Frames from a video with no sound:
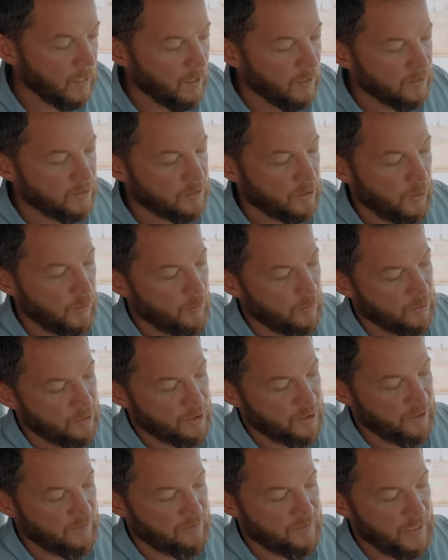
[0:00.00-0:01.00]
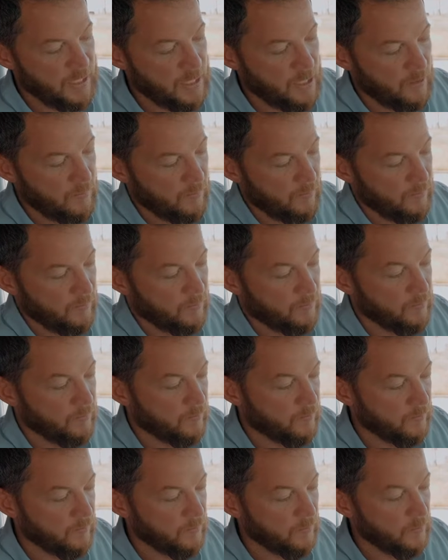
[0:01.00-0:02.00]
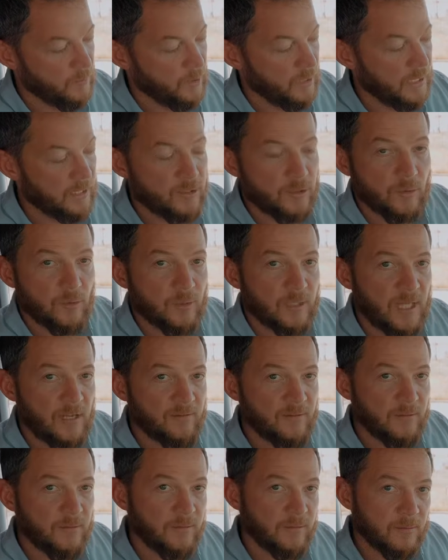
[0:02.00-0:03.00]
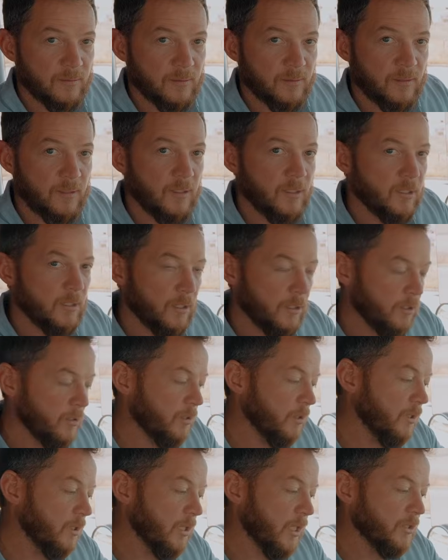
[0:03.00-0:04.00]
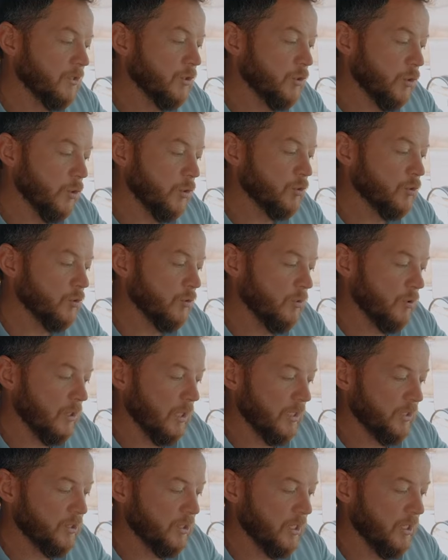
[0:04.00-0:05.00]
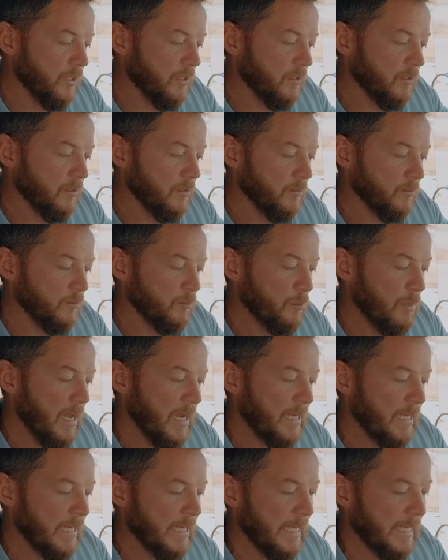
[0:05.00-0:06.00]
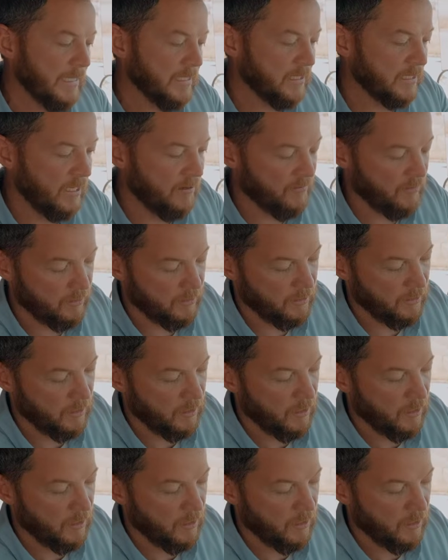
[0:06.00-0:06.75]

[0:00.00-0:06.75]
So shifting up, get to 11, clutch neutral, clutch gear, back in at 7.